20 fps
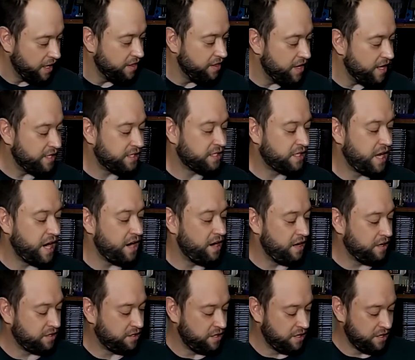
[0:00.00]
This
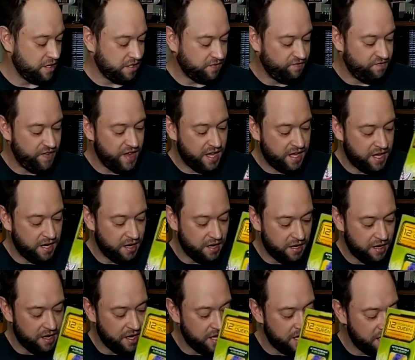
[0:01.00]
character, this
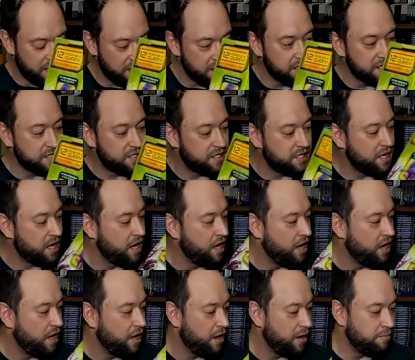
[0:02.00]
figure is
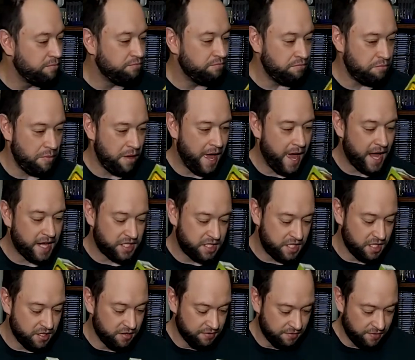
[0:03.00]

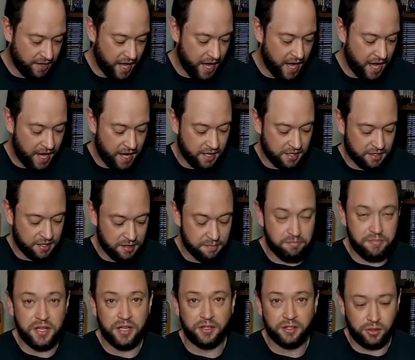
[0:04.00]
massive. And the
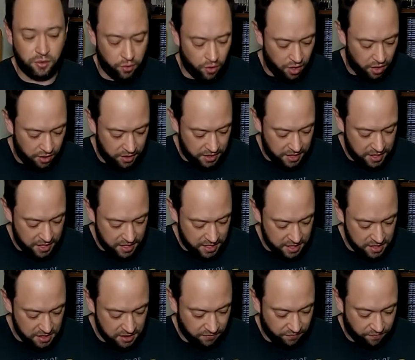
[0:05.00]
build quality
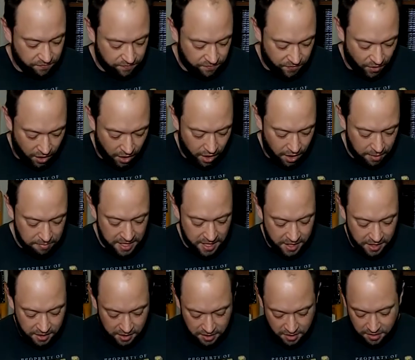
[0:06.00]
is far
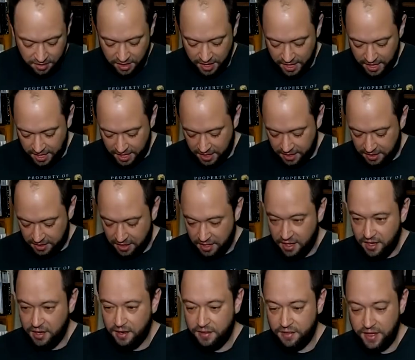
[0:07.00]
better than
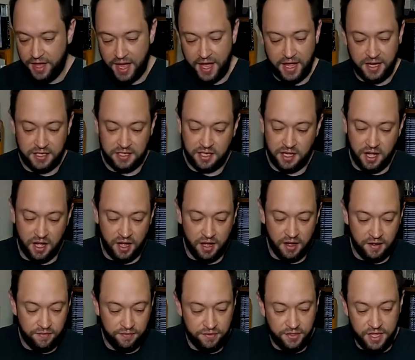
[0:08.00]
that
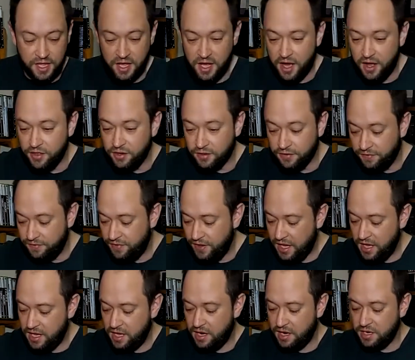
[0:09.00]
of the other
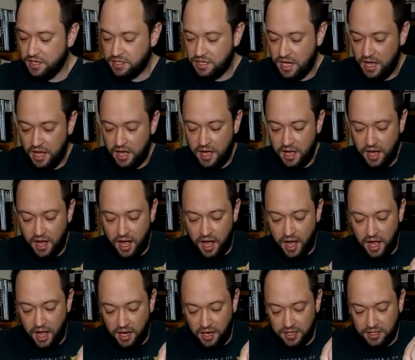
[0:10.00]
figures.
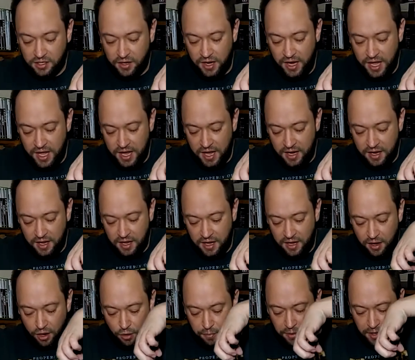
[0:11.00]
Let's go ahead,
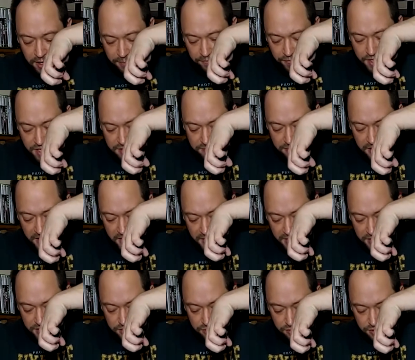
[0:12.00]
open up this
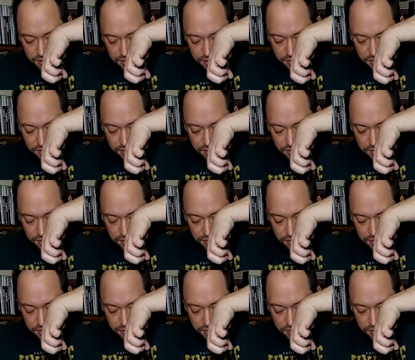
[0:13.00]
package real